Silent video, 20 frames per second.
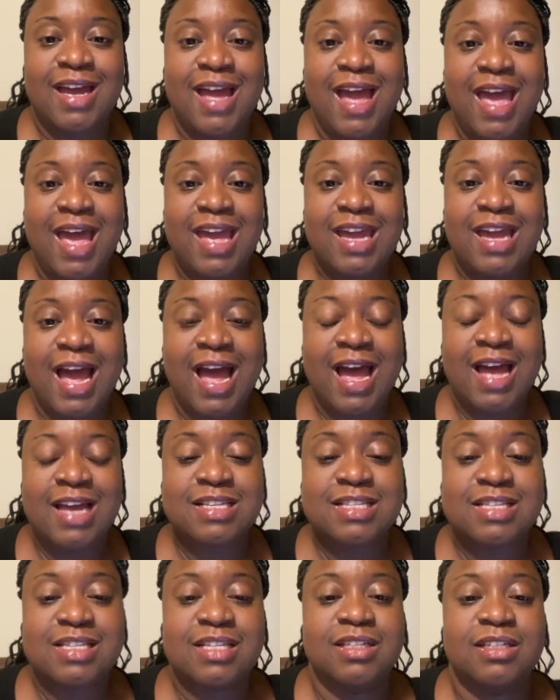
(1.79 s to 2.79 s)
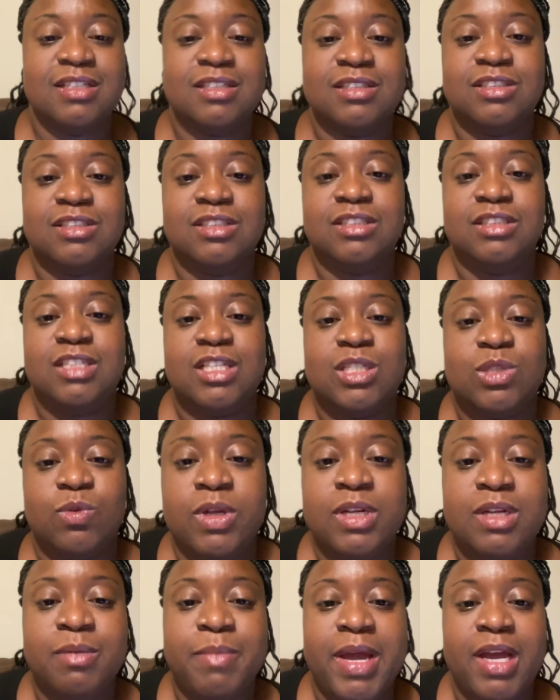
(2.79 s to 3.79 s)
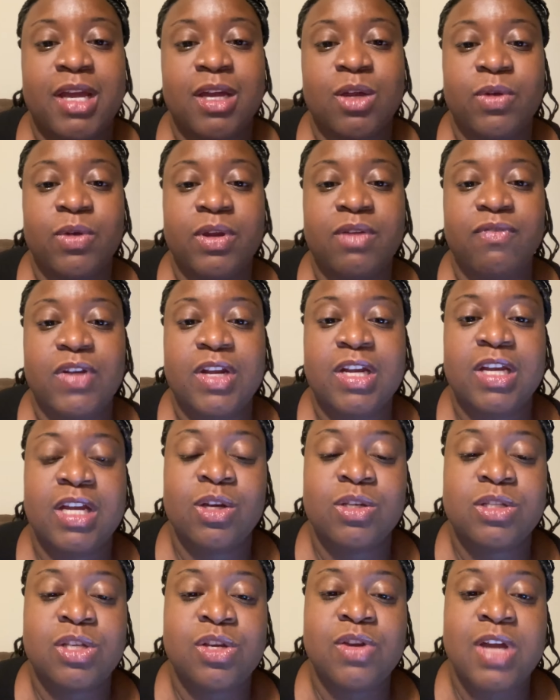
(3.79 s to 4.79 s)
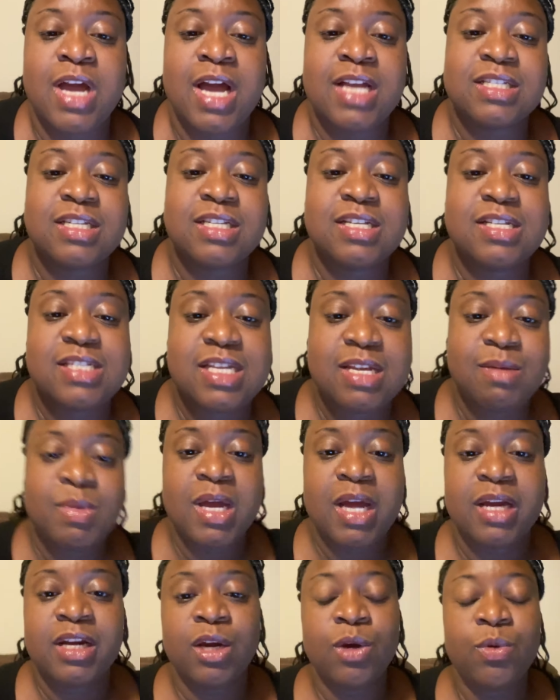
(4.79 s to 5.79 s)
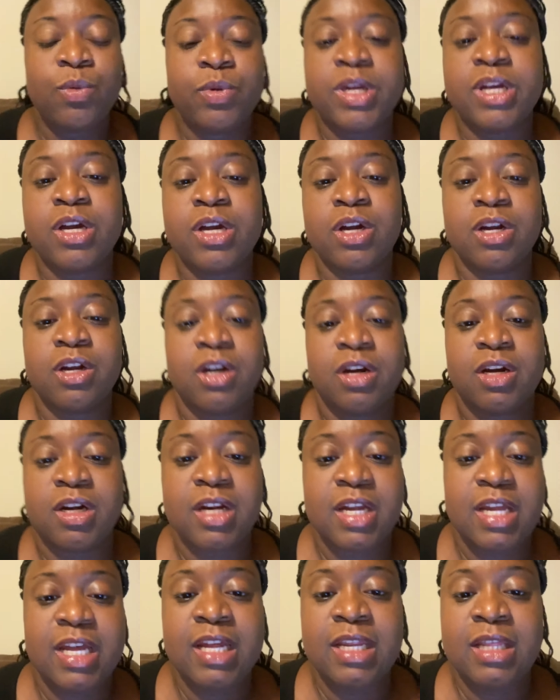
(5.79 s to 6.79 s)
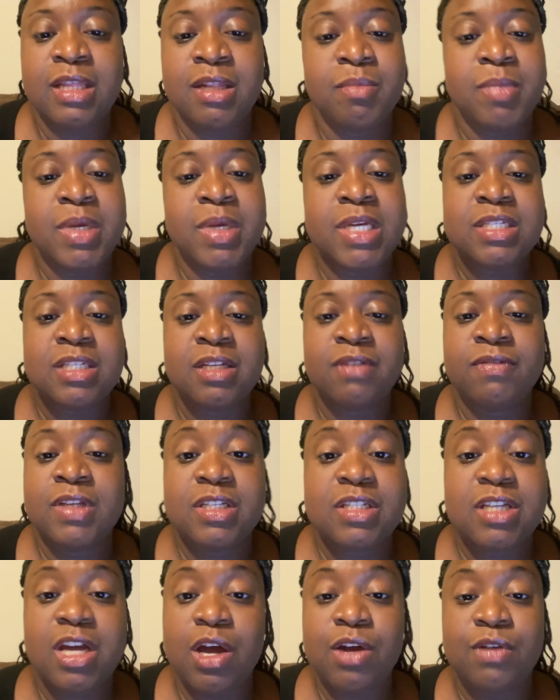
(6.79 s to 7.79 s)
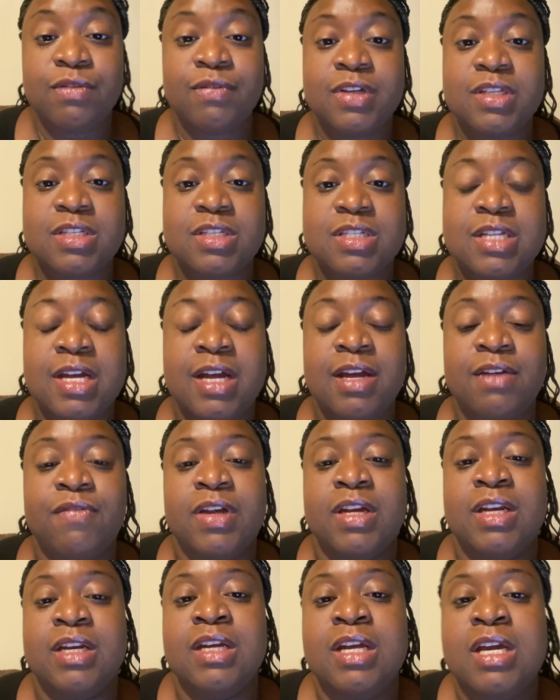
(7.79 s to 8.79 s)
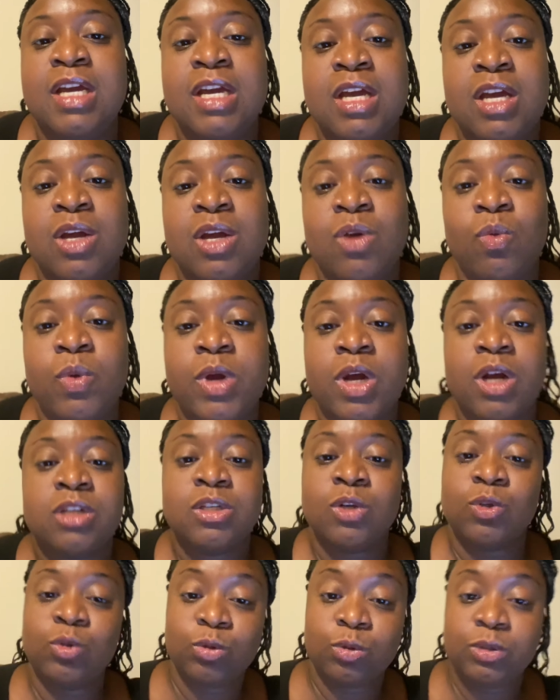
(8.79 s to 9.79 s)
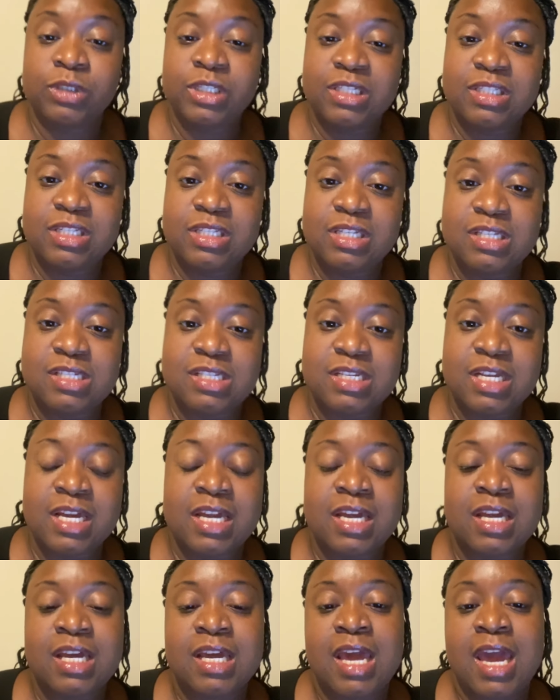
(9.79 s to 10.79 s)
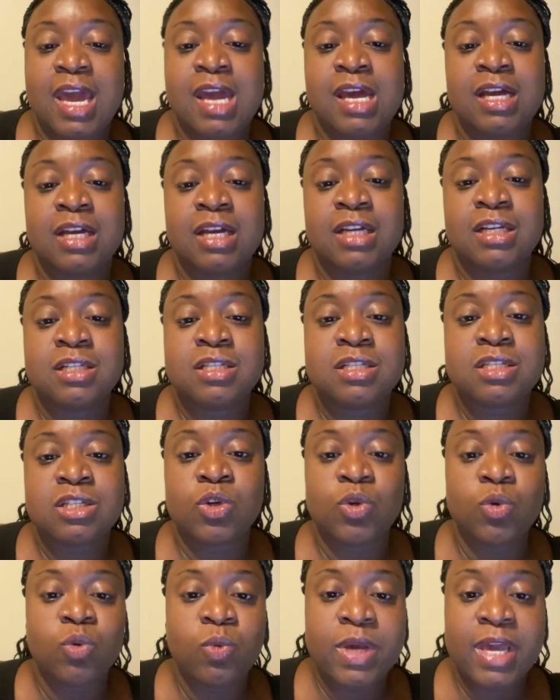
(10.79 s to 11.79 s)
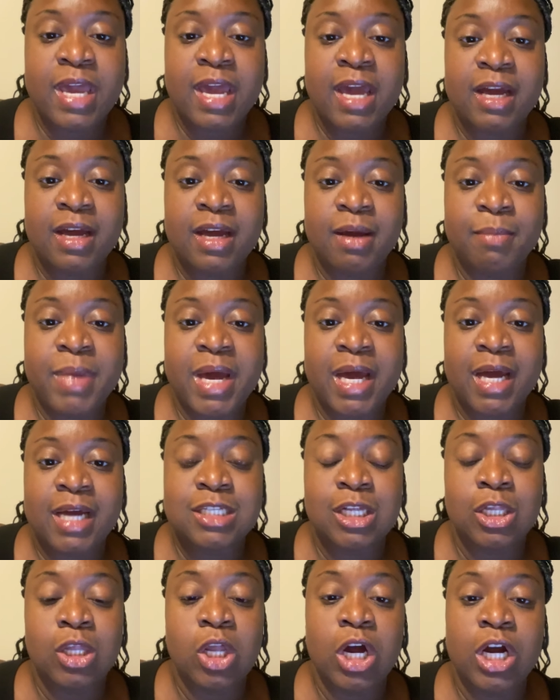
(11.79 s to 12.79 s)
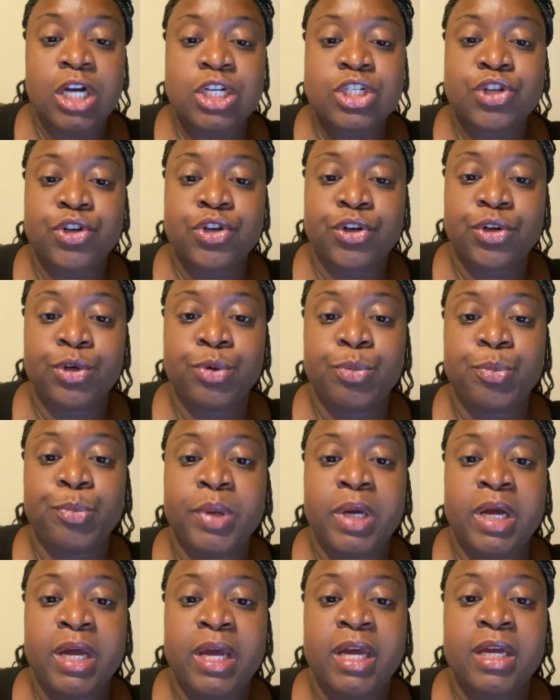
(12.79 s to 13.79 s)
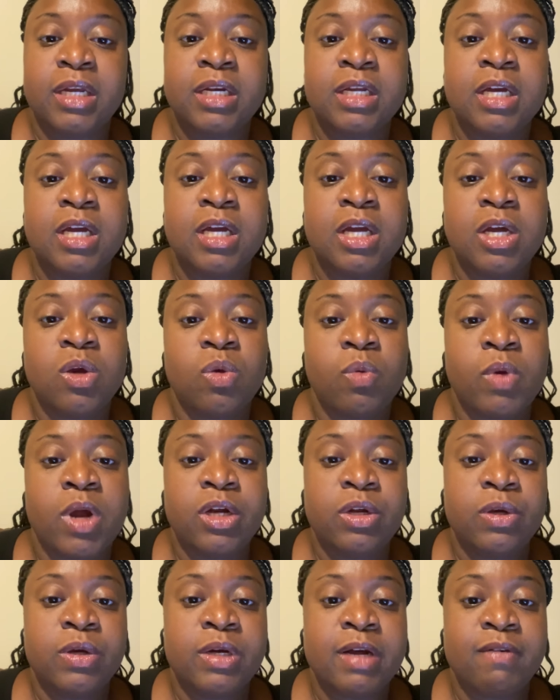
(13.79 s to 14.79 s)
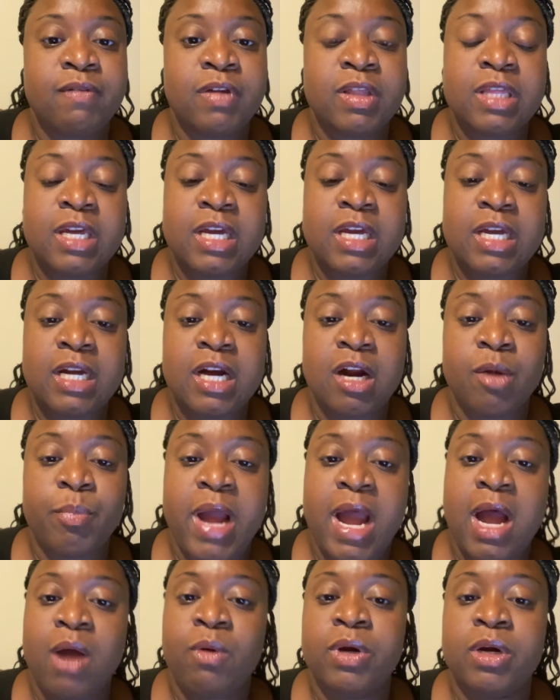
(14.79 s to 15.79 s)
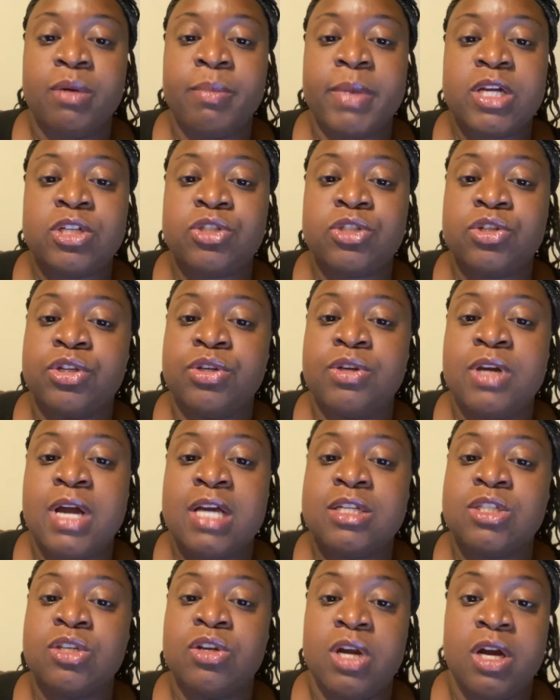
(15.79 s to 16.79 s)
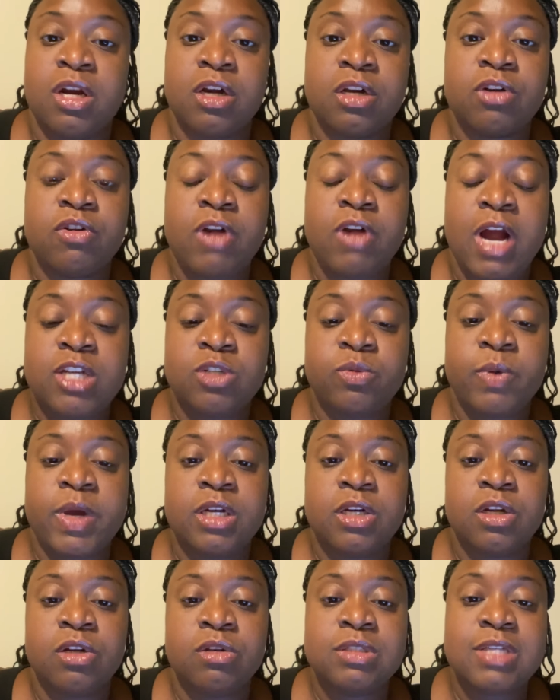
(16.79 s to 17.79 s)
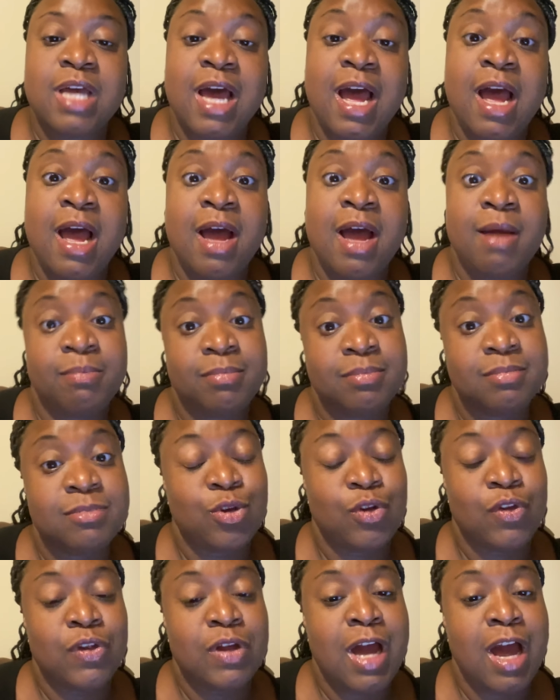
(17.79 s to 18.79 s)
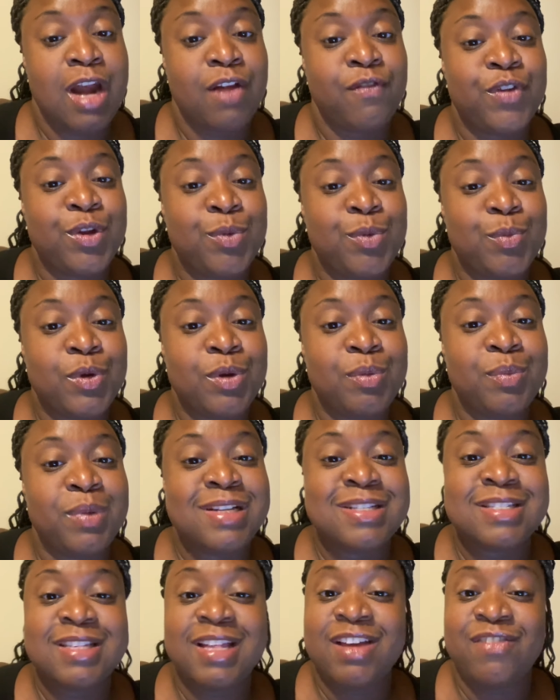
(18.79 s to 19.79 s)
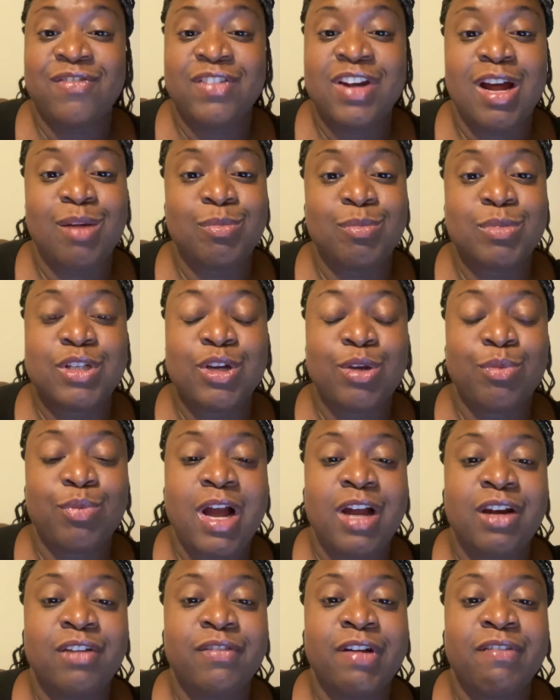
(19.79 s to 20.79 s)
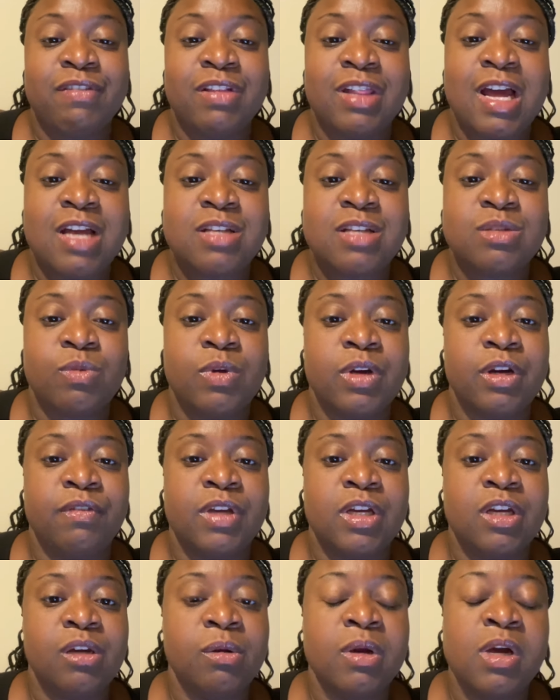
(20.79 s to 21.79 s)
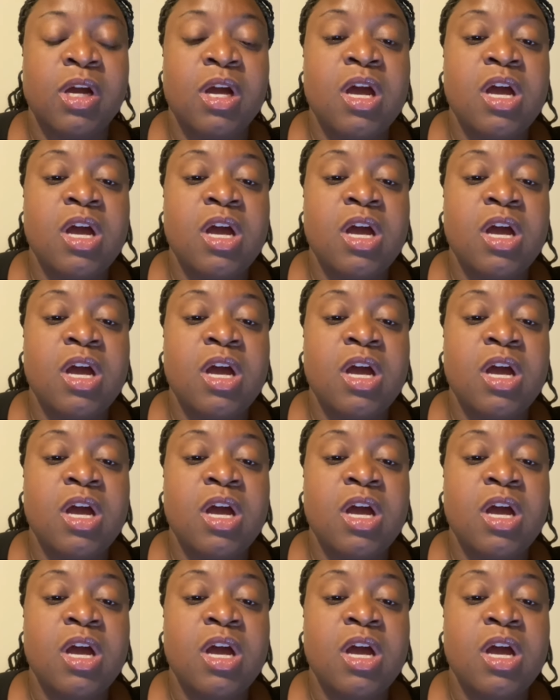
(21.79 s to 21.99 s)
Hey guys, just wanted to make a quick video so you guys can see me. I know we are in the midst of this COVID stuff and we are social distancing and school. We can't come back as a large group, but we are doing everything in our power to make sure you guys are graduating on time. You only got a few more months left and I'm so proud of every last one of you.